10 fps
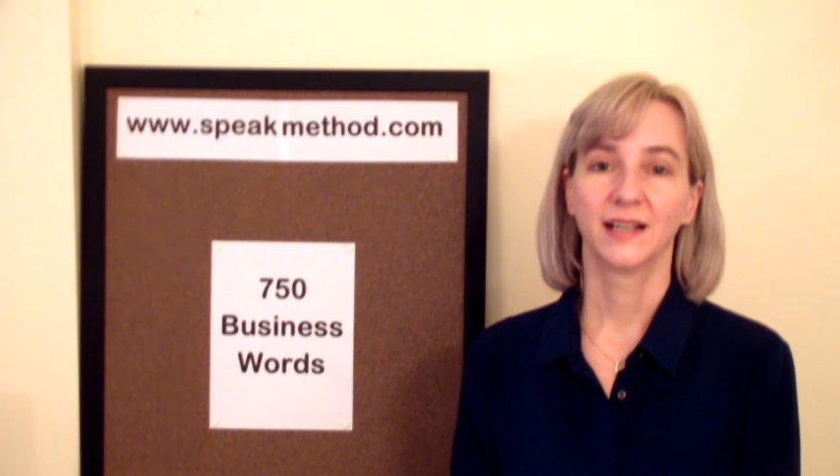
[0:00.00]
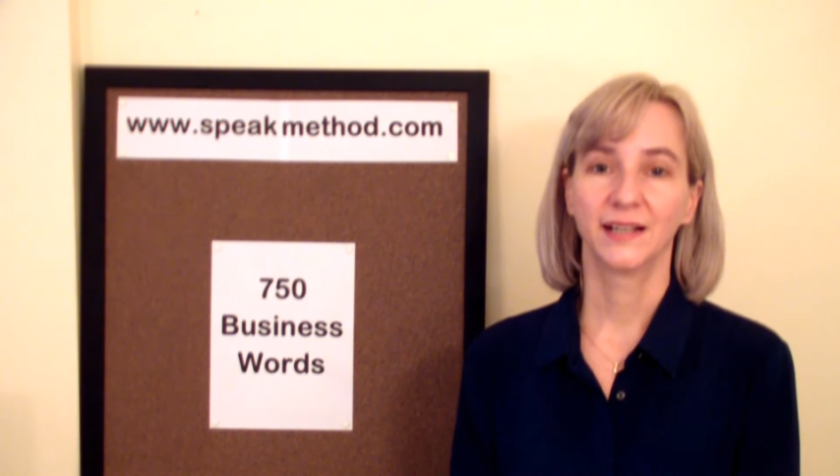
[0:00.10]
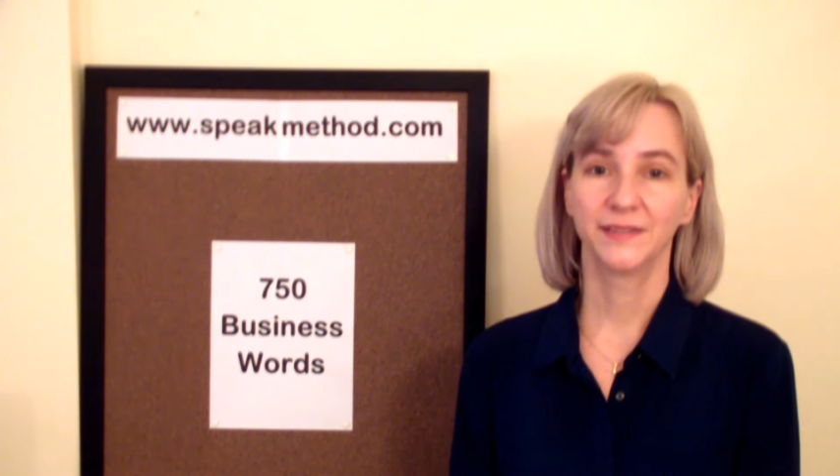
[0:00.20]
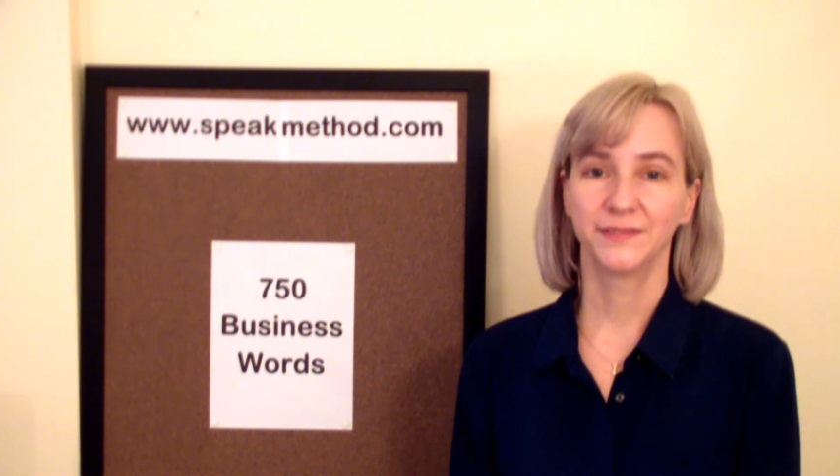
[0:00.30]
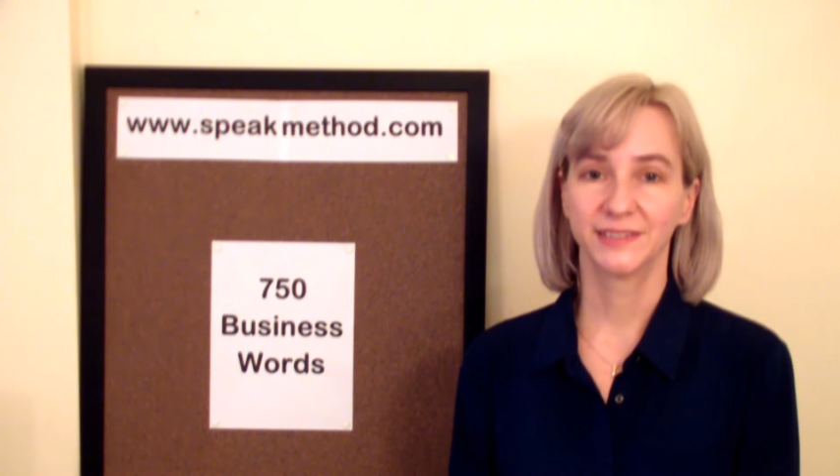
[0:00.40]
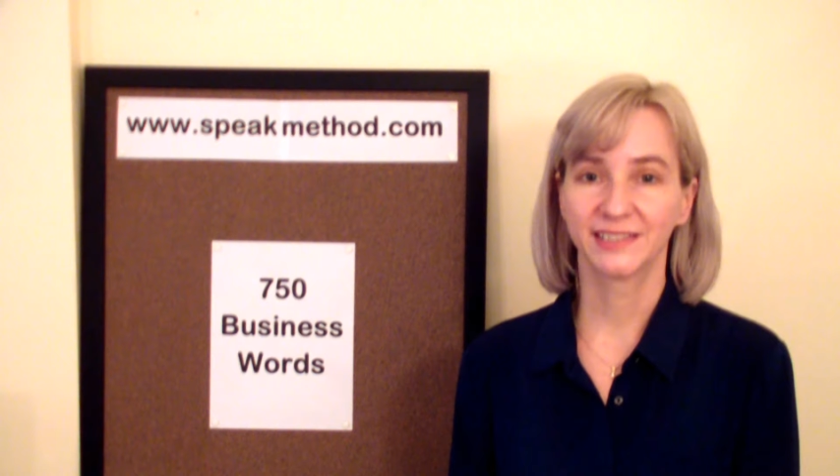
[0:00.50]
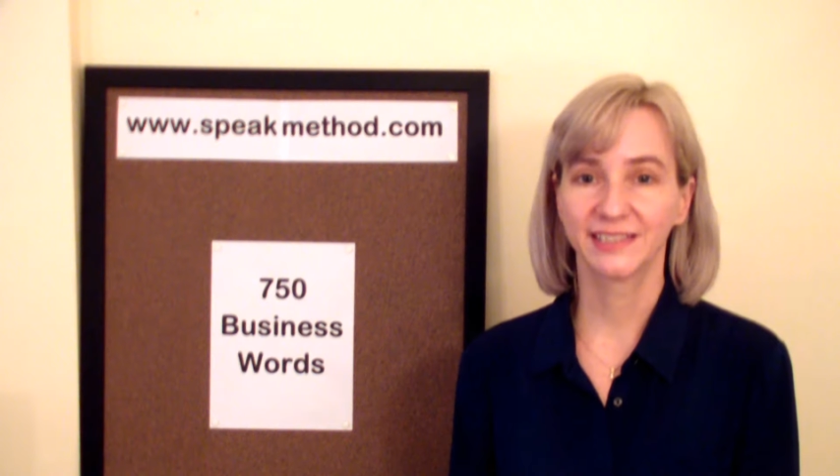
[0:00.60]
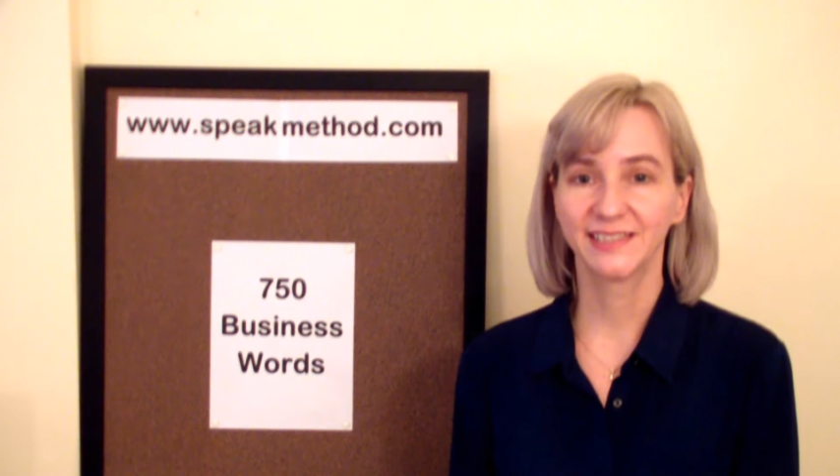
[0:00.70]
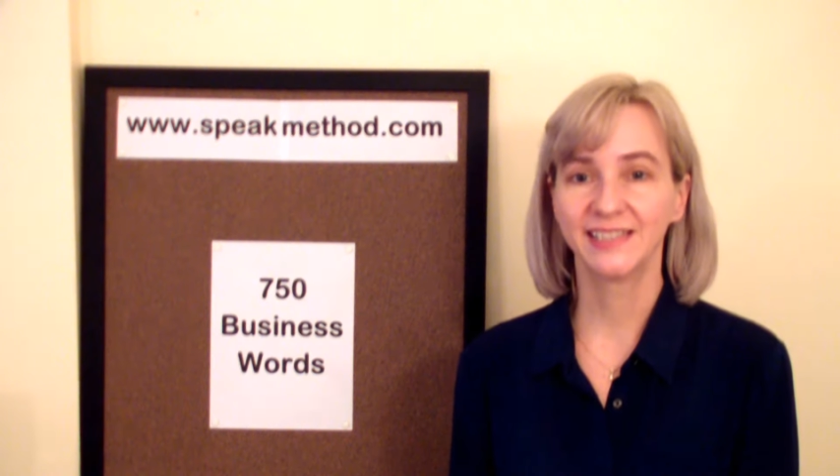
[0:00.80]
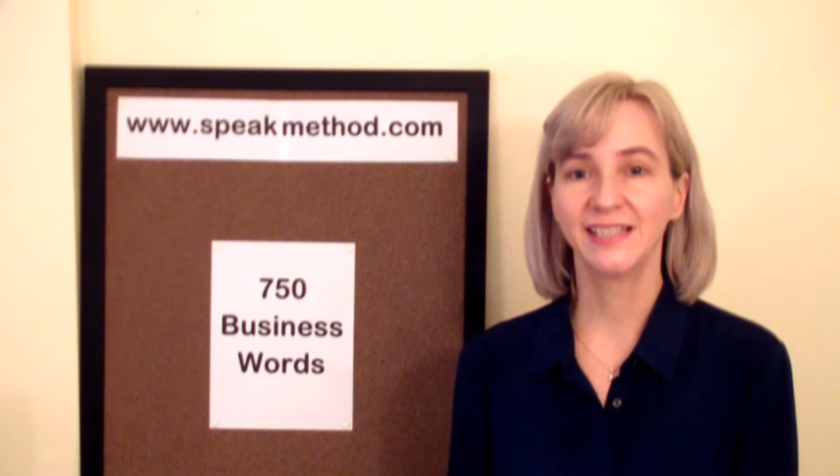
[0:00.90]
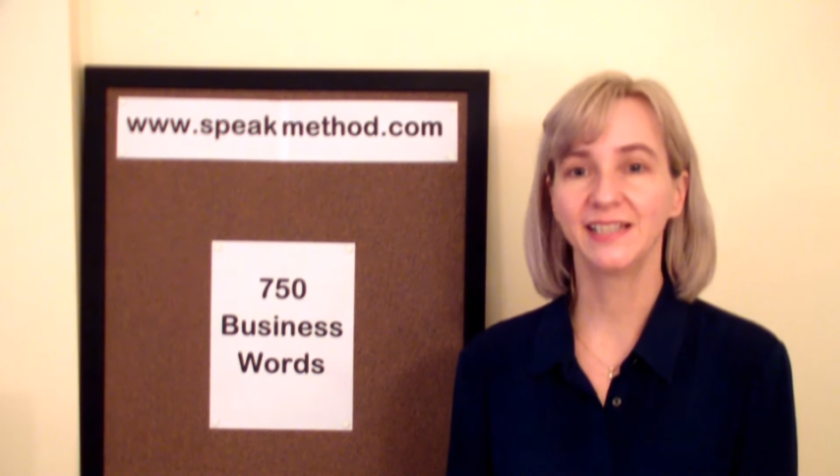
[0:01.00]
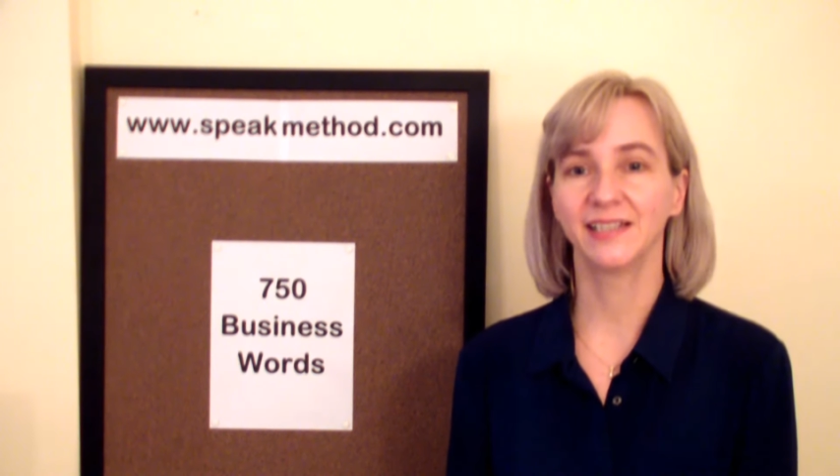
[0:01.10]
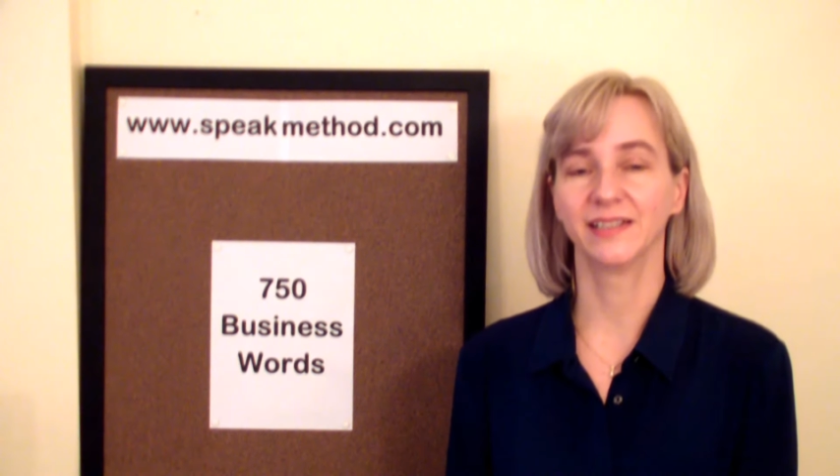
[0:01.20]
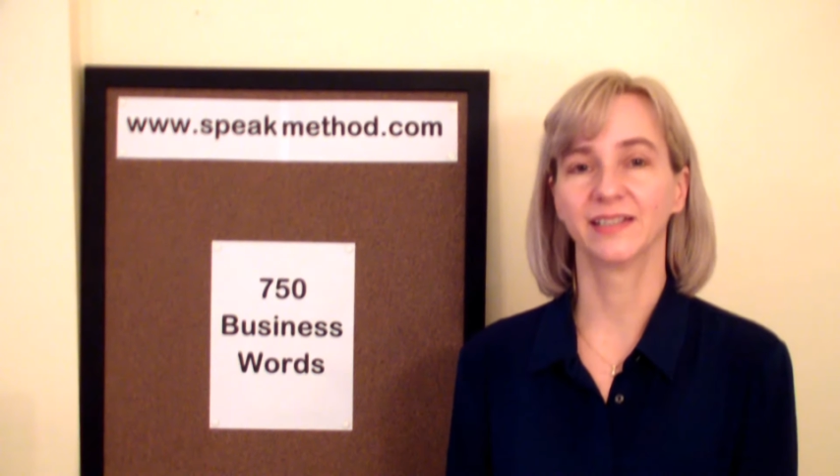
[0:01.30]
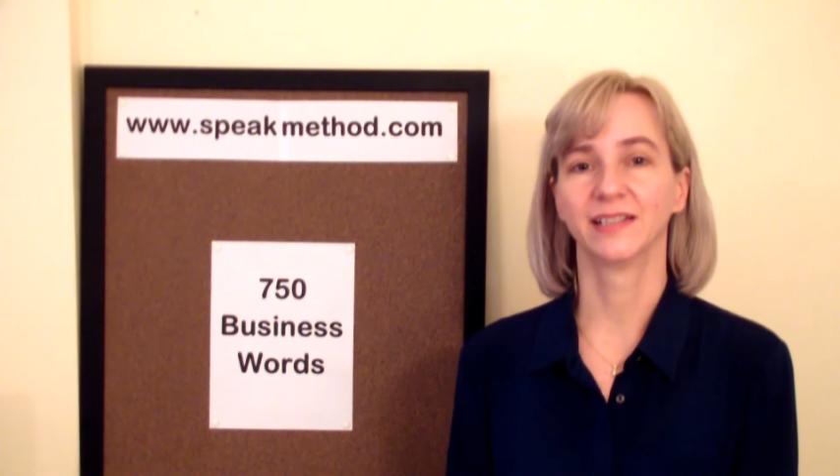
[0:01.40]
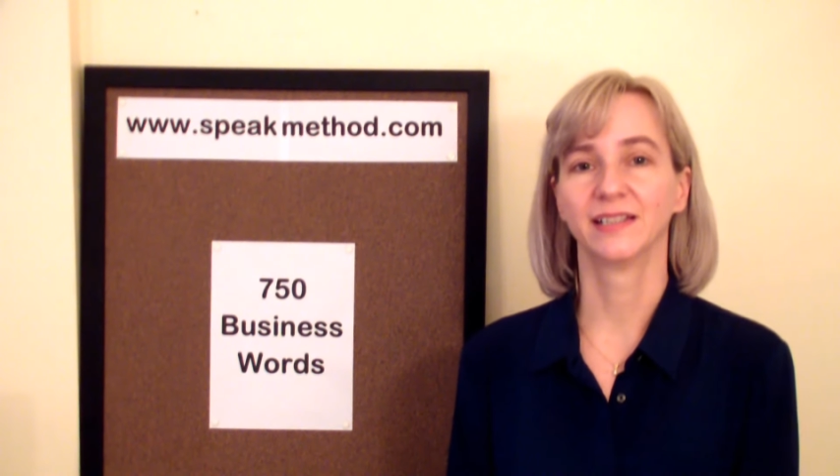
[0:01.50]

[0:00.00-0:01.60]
I've succeeded